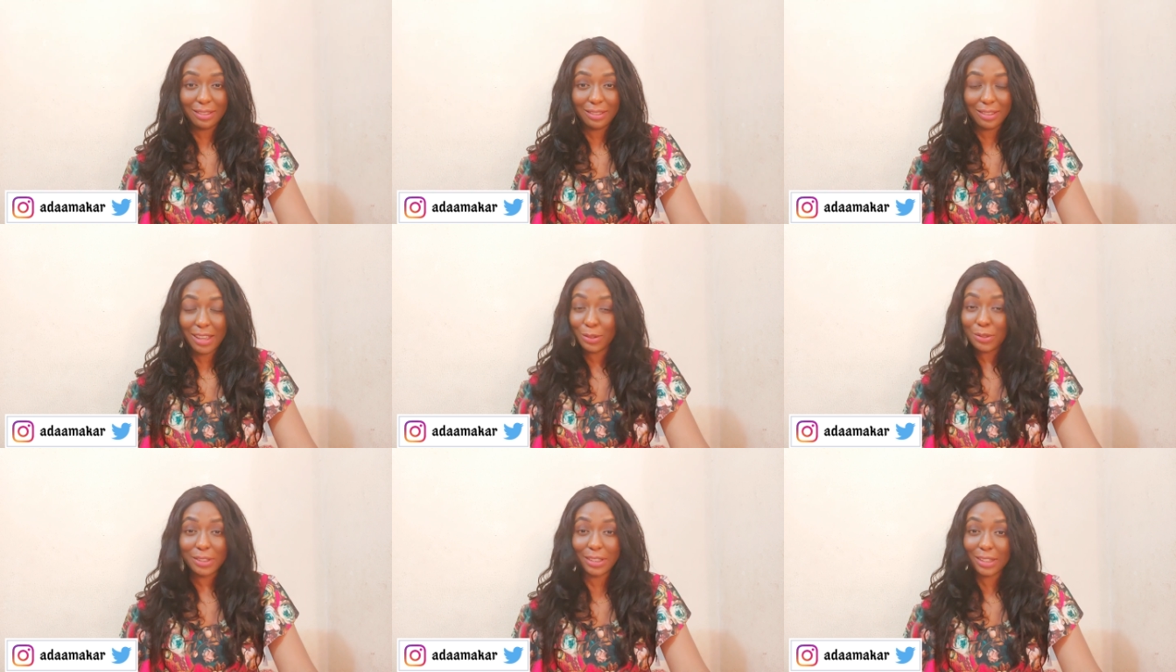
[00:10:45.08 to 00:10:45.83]
I
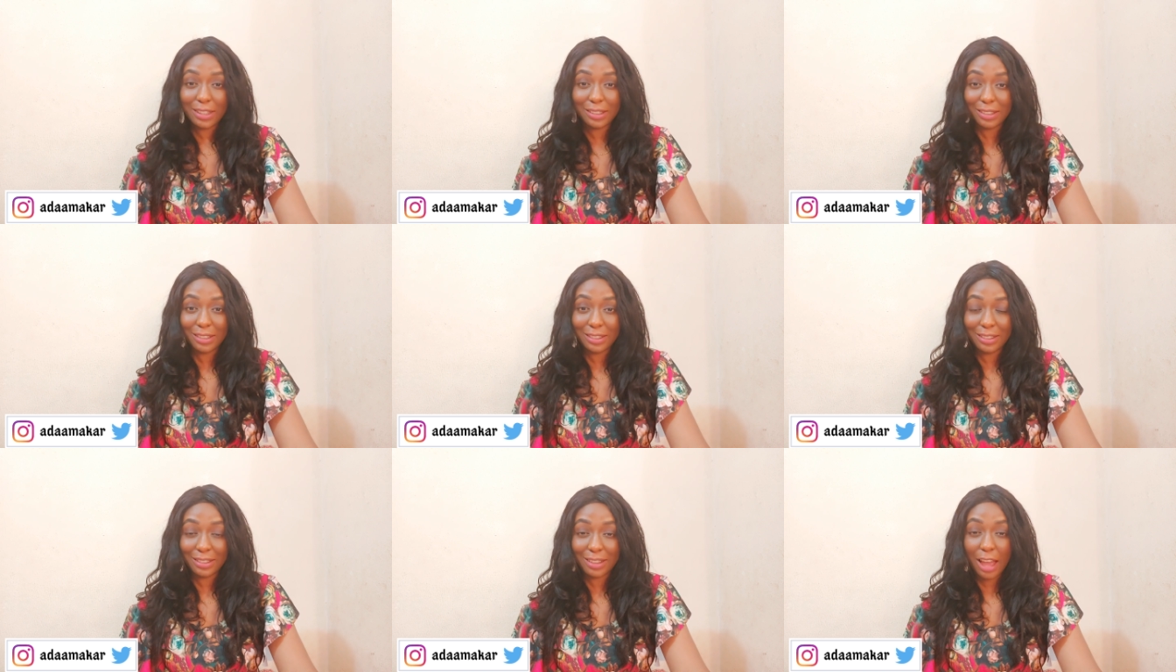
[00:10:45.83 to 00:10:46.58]
don't understand.
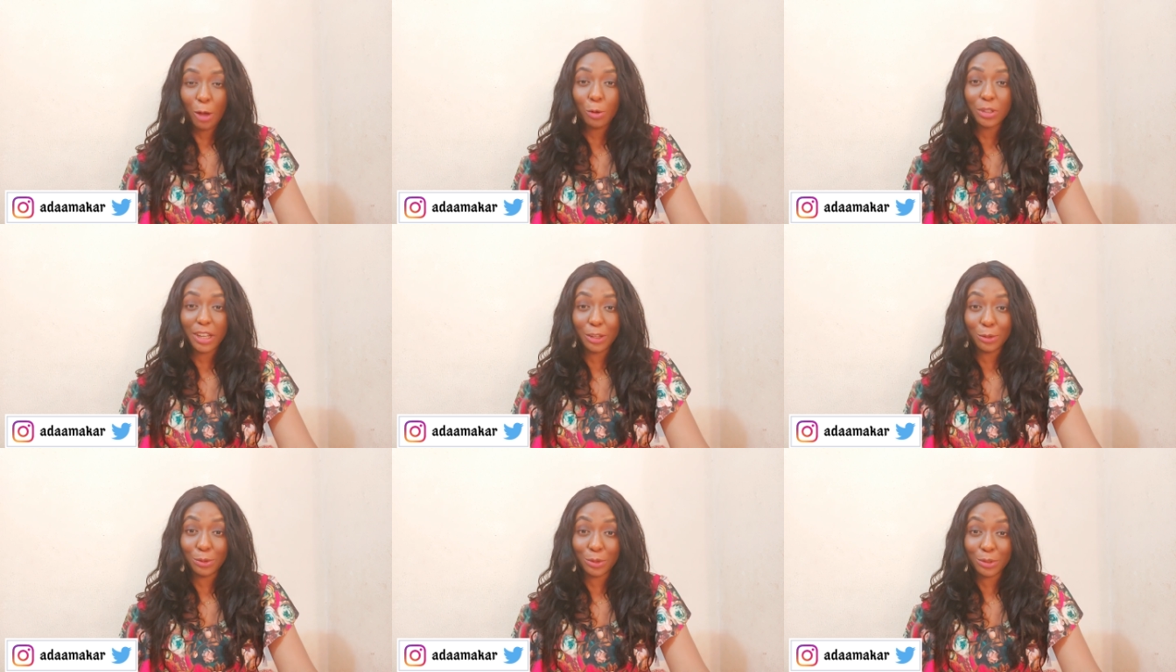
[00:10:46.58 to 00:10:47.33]
How old are you?